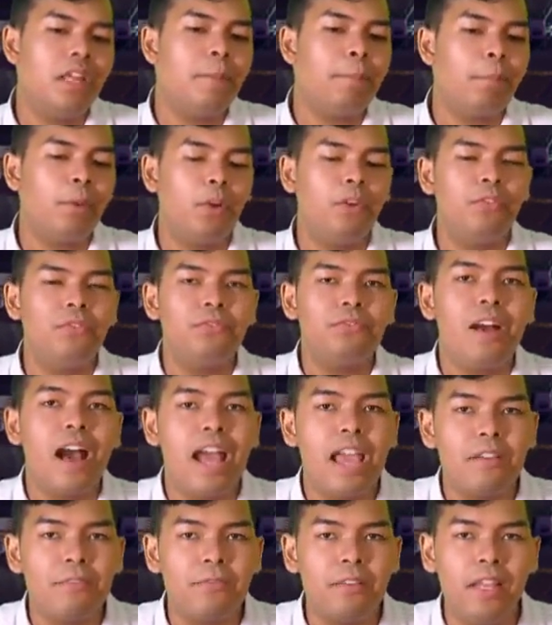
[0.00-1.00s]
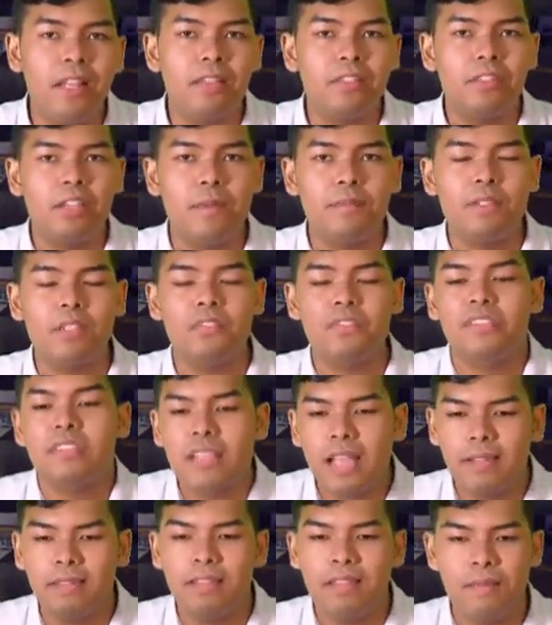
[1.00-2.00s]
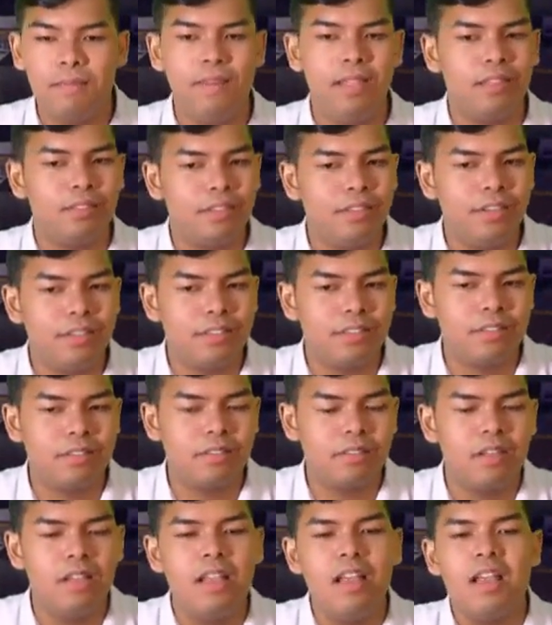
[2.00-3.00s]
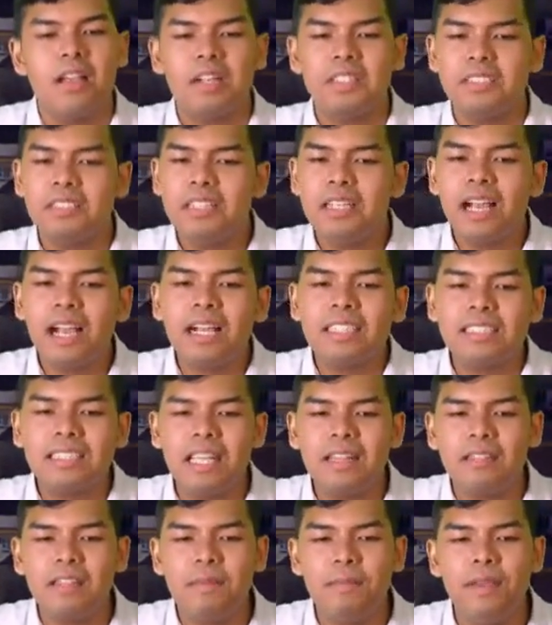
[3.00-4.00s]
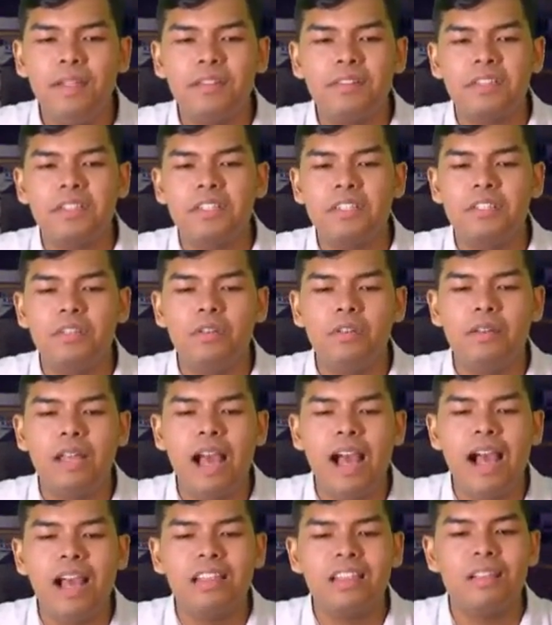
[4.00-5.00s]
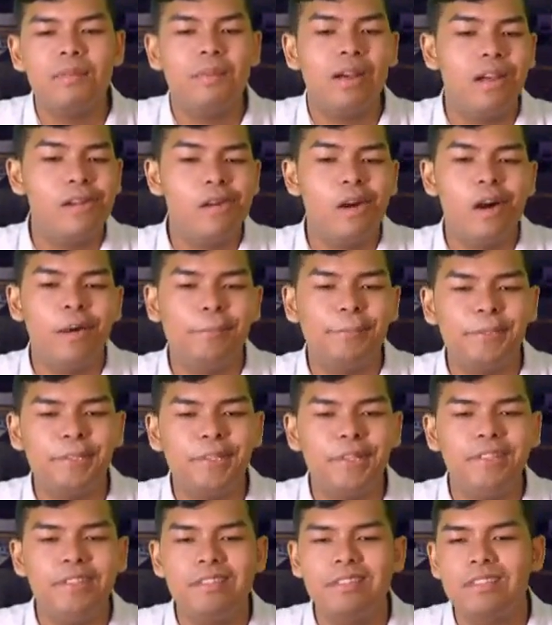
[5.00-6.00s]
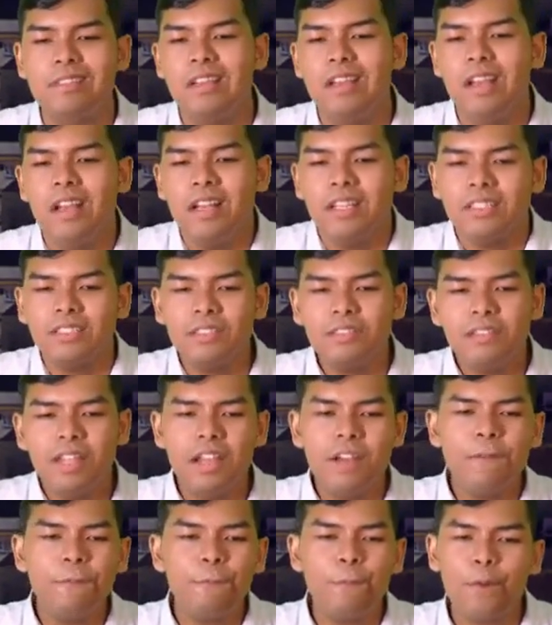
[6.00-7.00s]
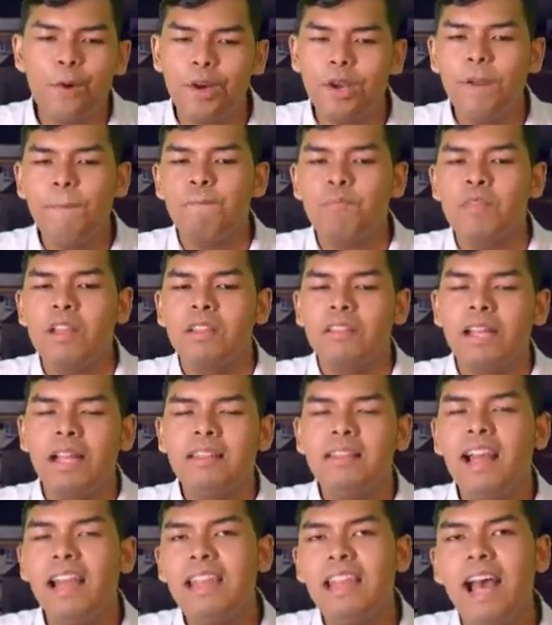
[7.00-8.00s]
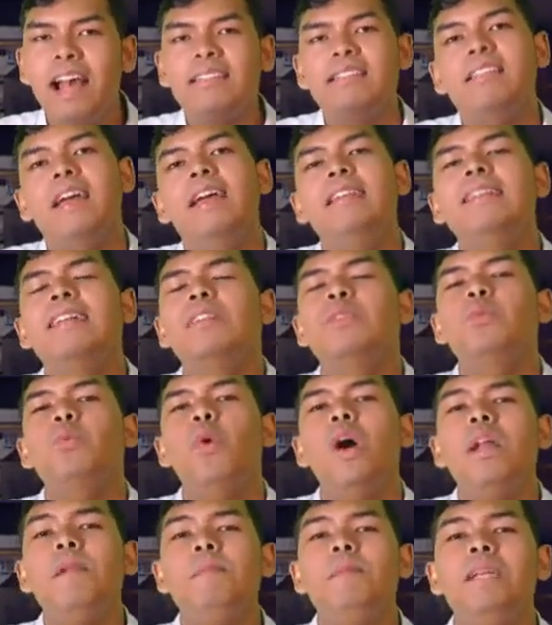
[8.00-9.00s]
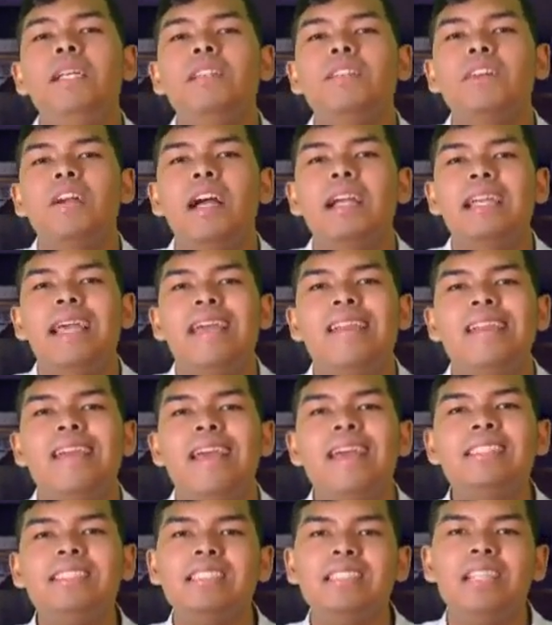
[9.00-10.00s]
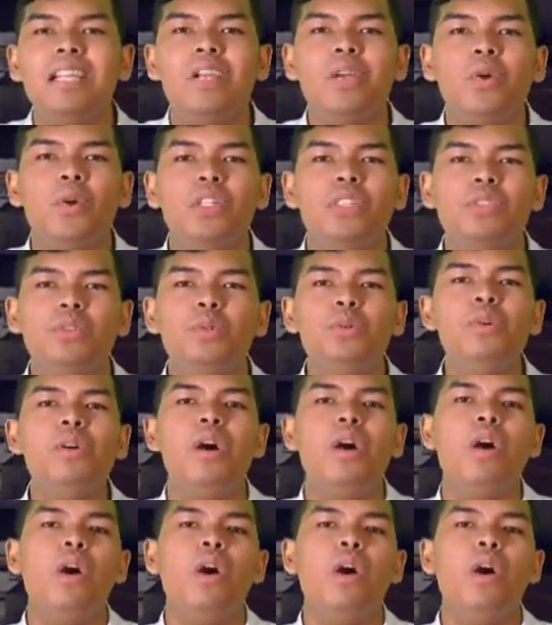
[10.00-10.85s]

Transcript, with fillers: three point five in terms of centimeters. Kasi naka-centimeters yung lahat ng mga options. So, therefore, tandaan natin that one meter again is equal to